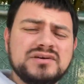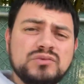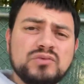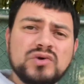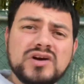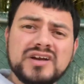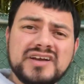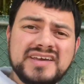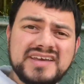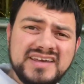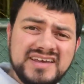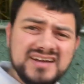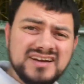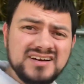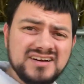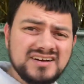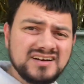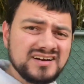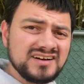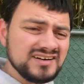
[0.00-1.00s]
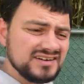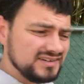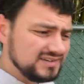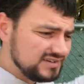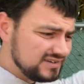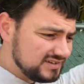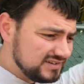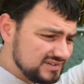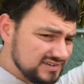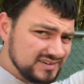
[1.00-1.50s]
We're here
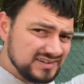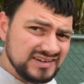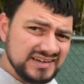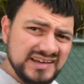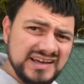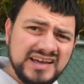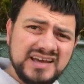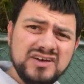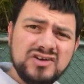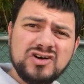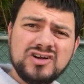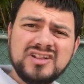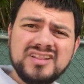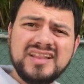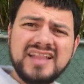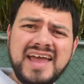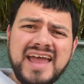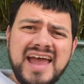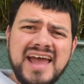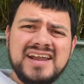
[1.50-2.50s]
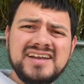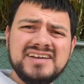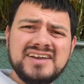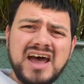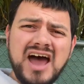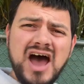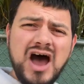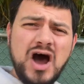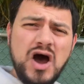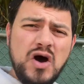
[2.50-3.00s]
in
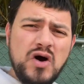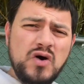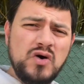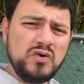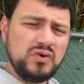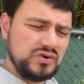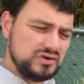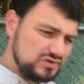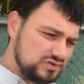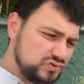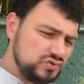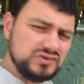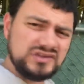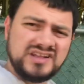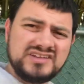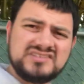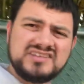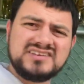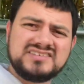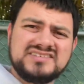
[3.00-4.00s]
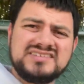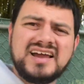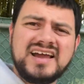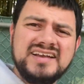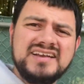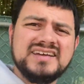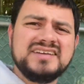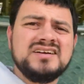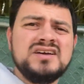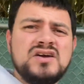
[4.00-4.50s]
Orlando. Oh, that's
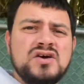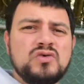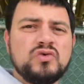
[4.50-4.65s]
exciting.